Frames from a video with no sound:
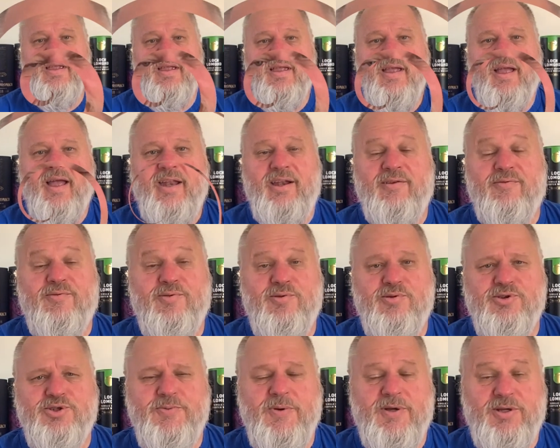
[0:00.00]
And of
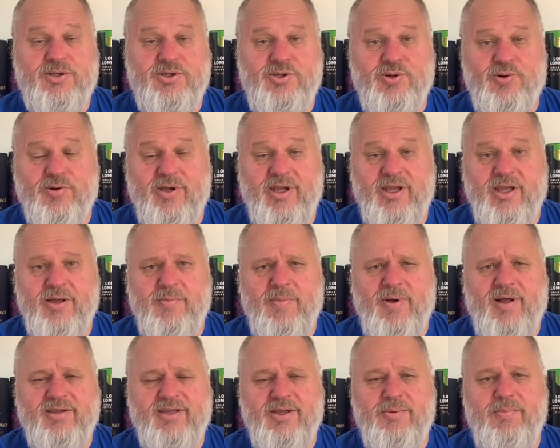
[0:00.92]
course we are talking
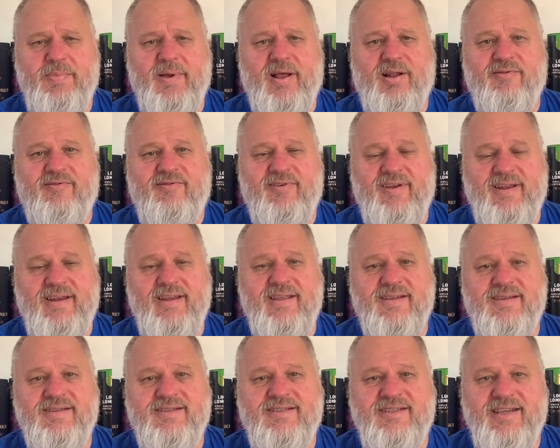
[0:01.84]
about the
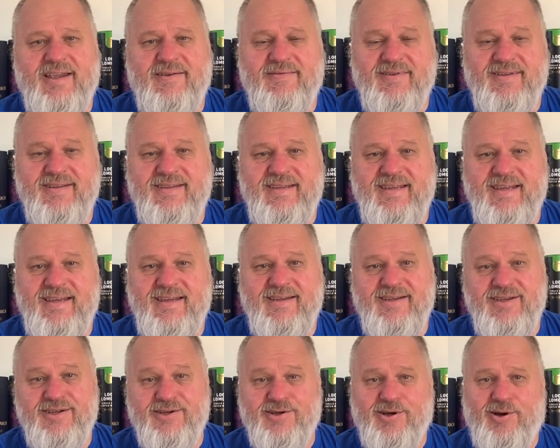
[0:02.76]
Balvenie
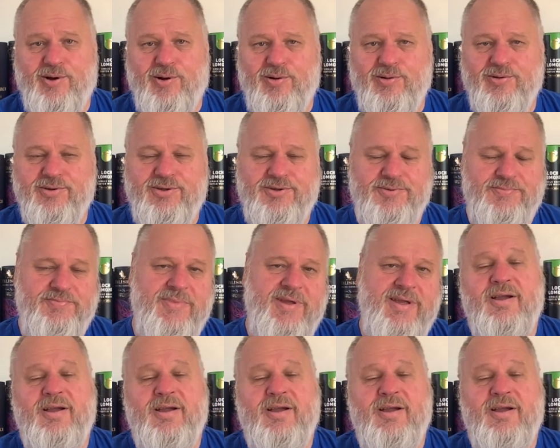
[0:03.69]
17-year-old.